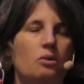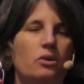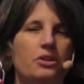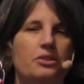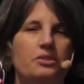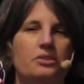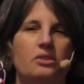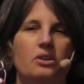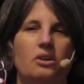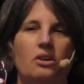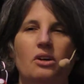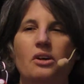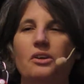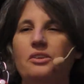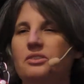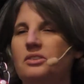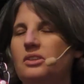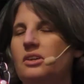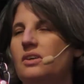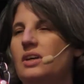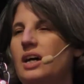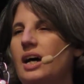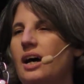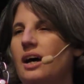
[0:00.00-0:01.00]
was to
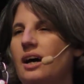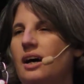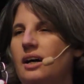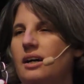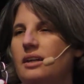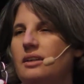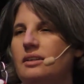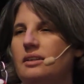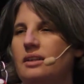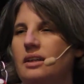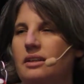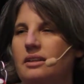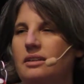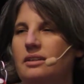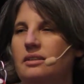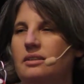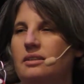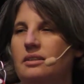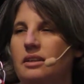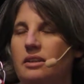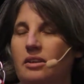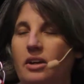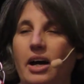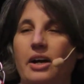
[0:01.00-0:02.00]
also add that
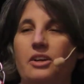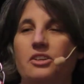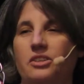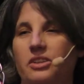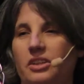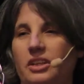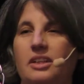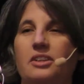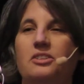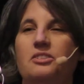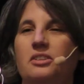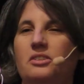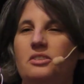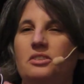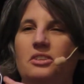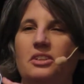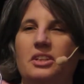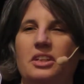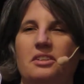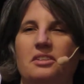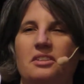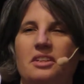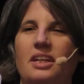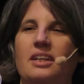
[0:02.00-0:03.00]
there actually is a
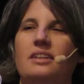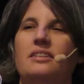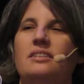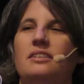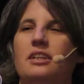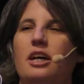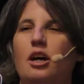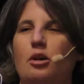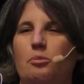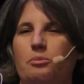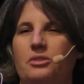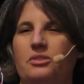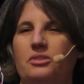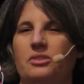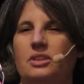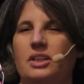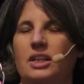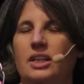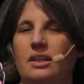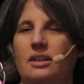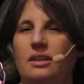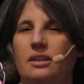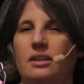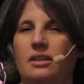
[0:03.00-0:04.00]
duty to take steps.
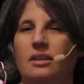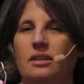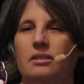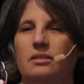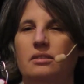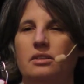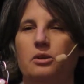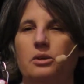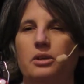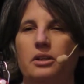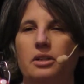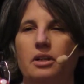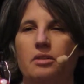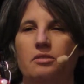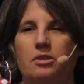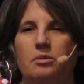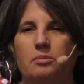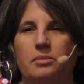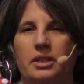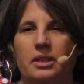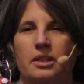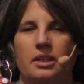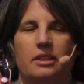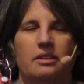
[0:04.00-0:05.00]
So a
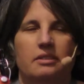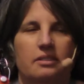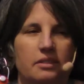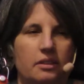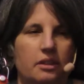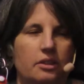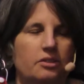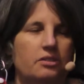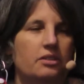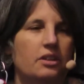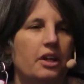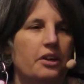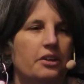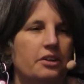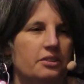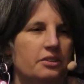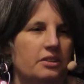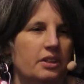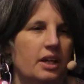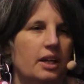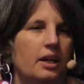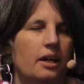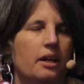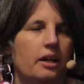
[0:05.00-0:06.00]
government that sits on
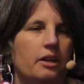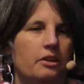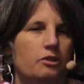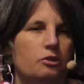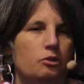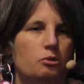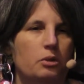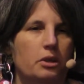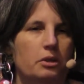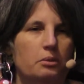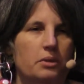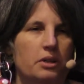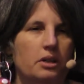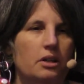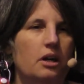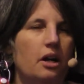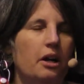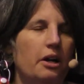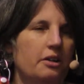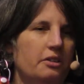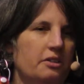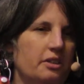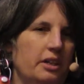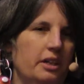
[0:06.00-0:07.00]
its hands with
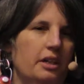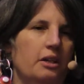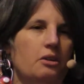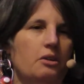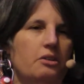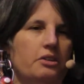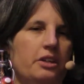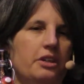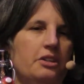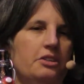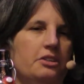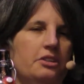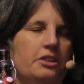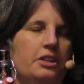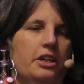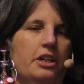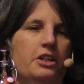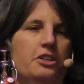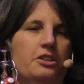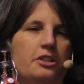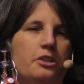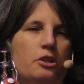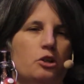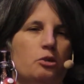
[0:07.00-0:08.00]
regard to health,
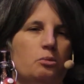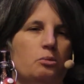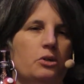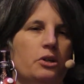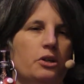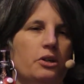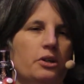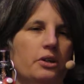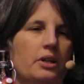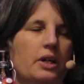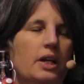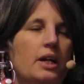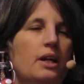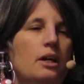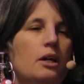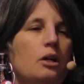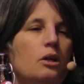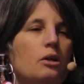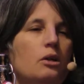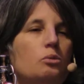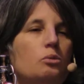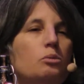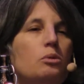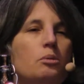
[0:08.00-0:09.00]
education, or work
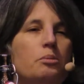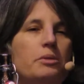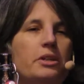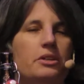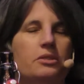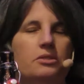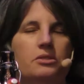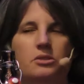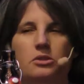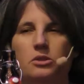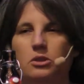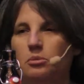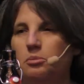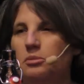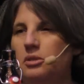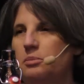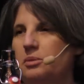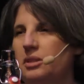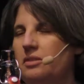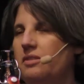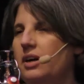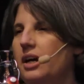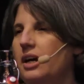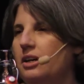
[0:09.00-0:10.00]
will be assumed
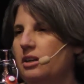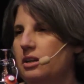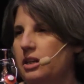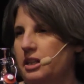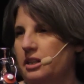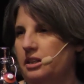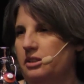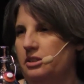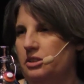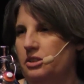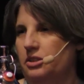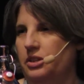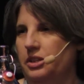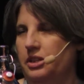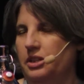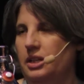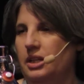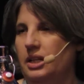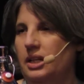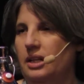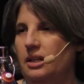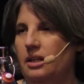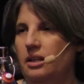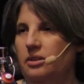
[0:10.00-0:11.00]
to be violating the
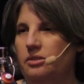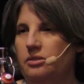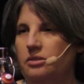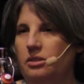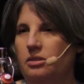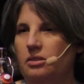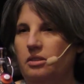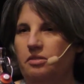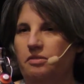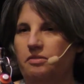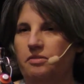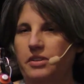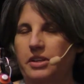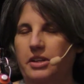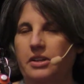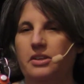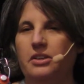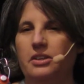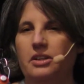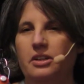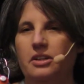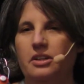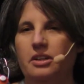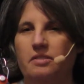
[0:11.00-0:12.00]
treaty. So a
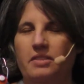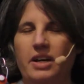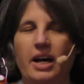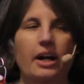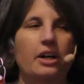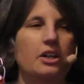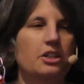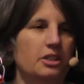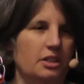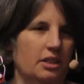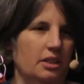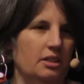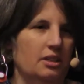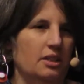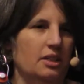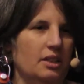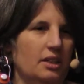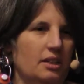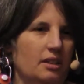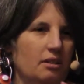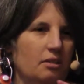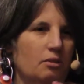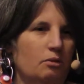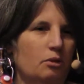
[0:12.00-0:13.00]
failure of action
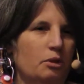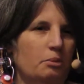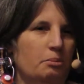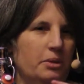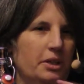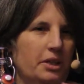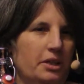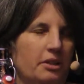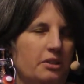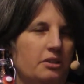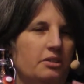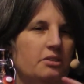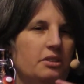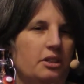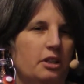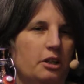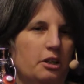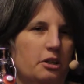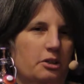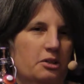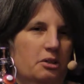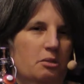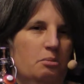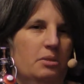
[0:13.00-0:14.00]
would be
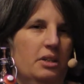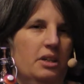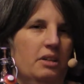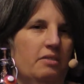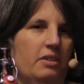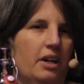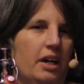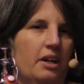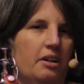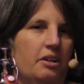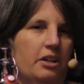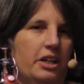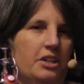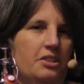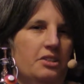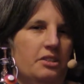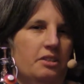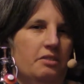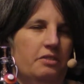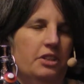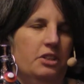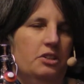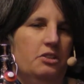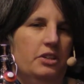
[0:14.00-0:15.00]
considered to be a
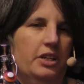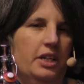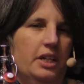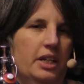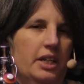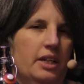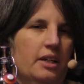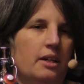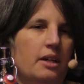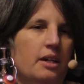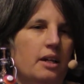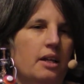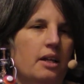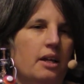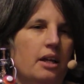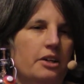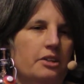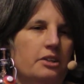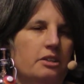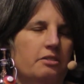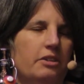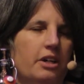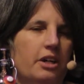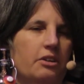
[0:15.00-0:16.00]
violation of the treaty.
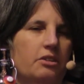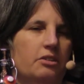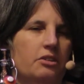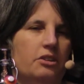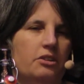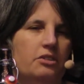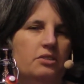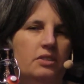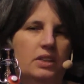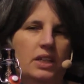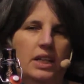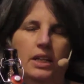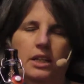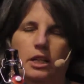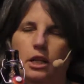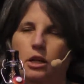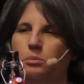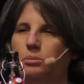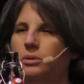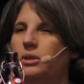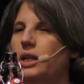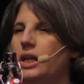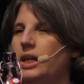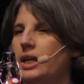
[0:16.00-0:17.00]
And you've actually seen
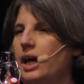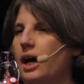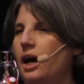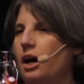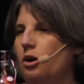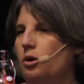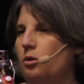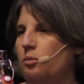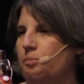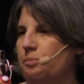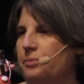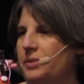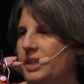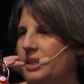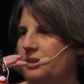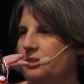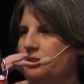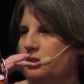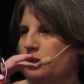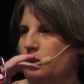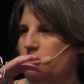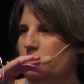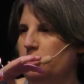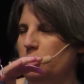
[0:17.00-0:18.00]
that play out
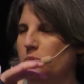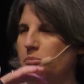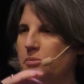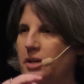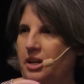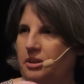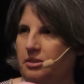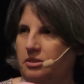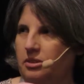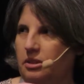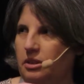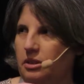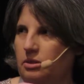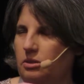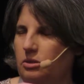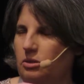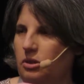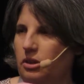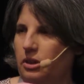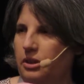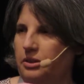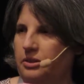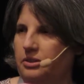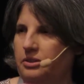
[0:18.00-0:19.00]
in some domestic
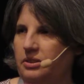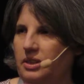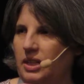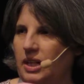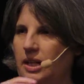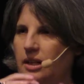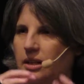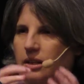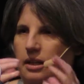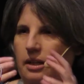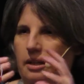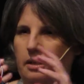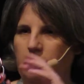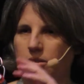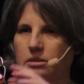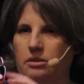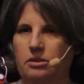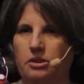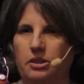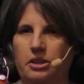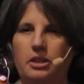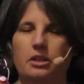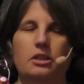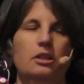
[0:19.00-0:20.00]
courts that
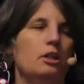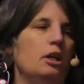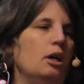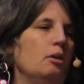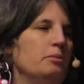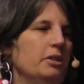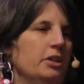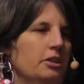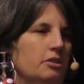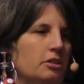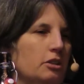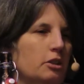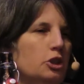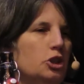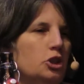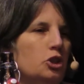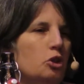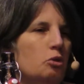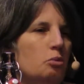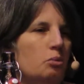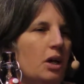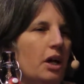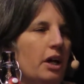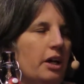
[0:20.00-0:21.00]
include economic
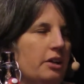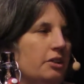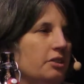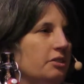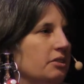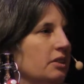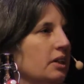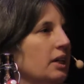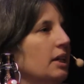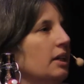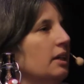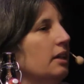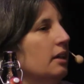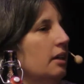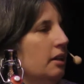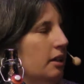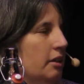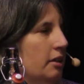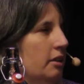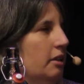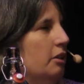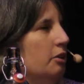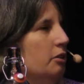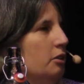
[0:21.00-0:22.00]
social rights
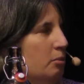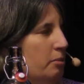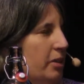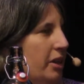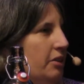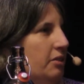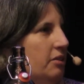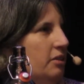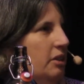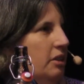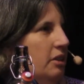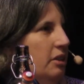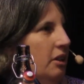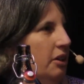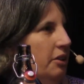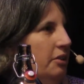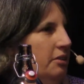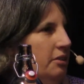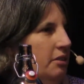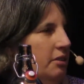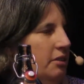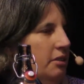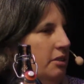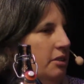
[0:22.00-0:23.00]
in their domestic
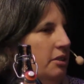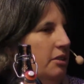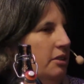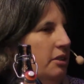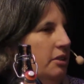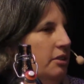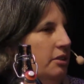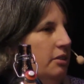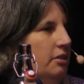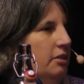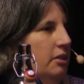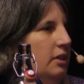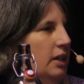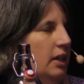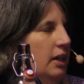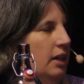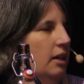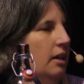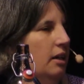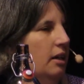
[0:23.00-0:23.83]
constitutions.